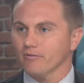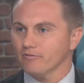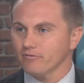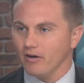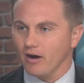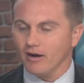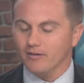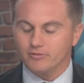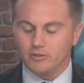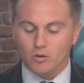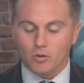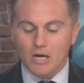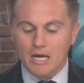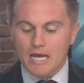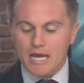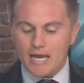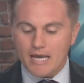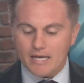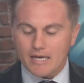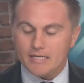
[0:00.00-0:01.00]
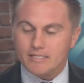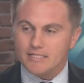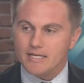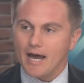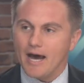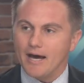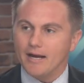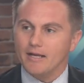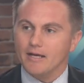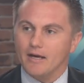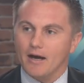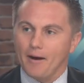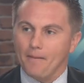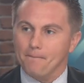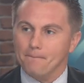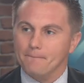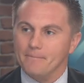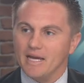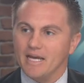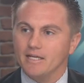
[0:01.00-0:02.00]
5. So it's not a
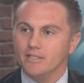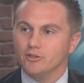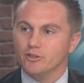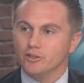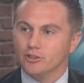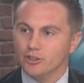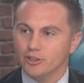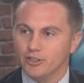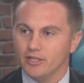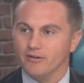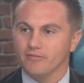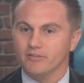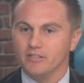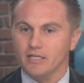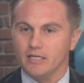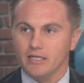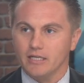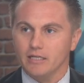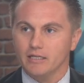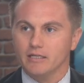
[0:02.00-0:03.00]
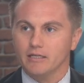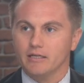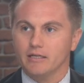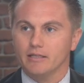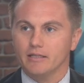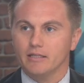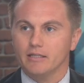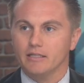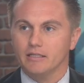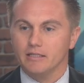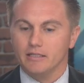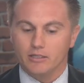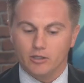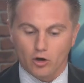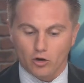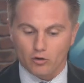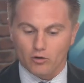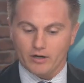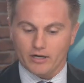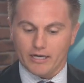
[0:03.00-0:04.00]
major shift in the
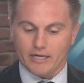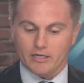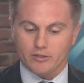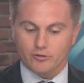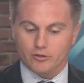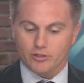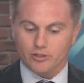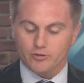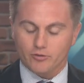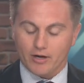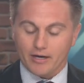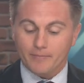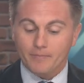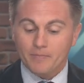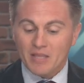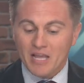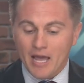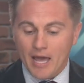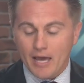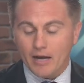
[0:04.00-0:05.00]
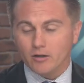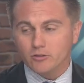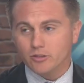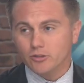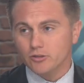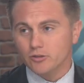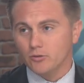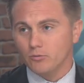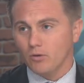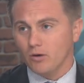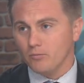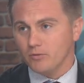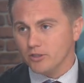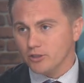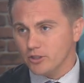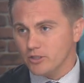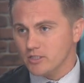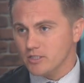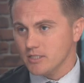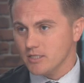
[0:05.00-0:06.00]
current interest rate. And also, too, what we
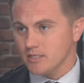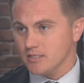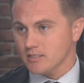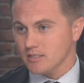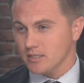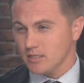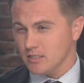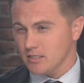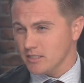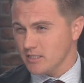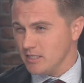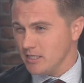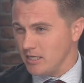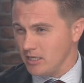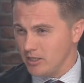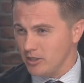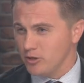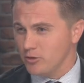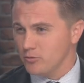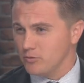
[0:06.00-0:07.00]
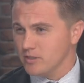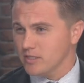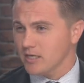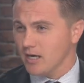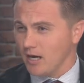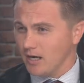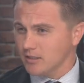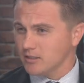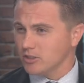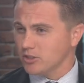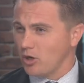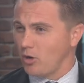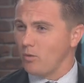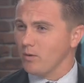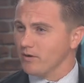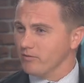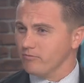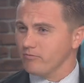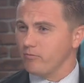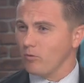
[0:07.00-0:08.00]
should see is continued cuts
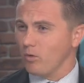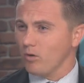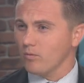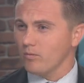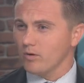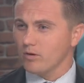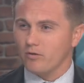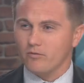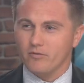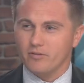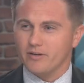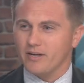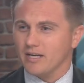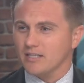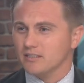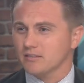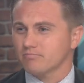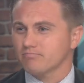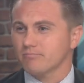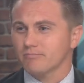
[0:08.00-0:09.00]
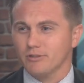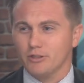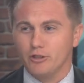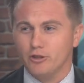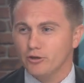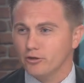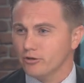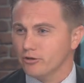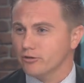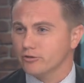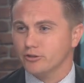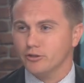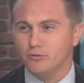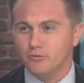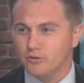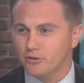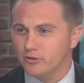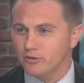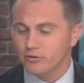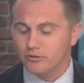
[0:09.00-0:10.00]
going forward over the next year or
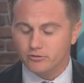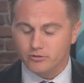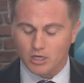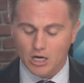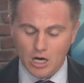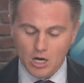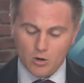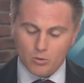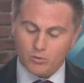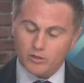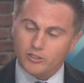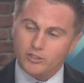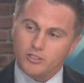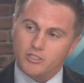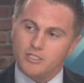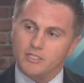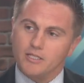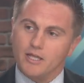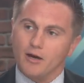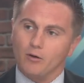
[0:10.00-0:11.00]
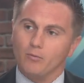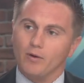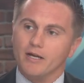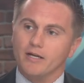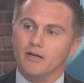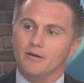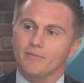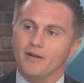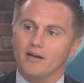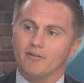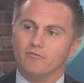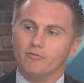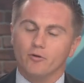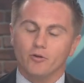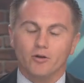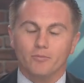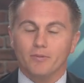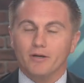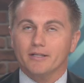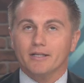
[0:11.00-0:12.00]
2 years. We should see that rate come down
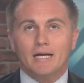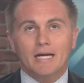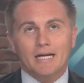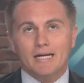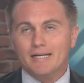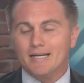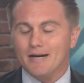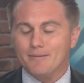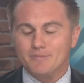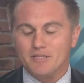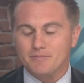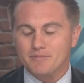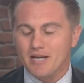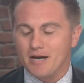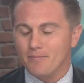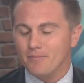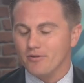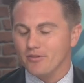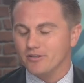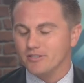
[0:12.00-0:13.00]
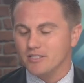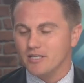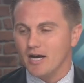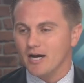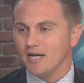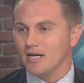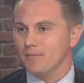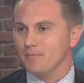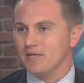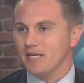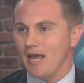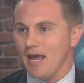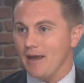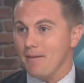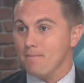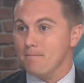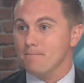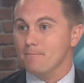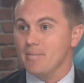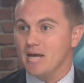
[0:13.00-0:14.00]
further. But come September, there's not going to be
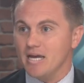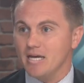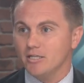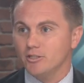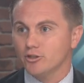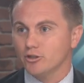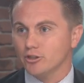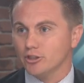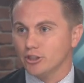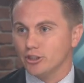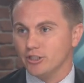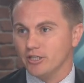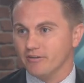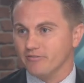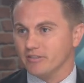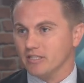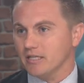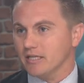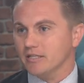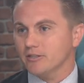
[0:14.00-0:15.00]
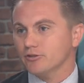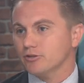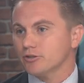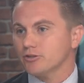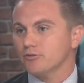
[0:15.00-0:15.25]
a major shift in interest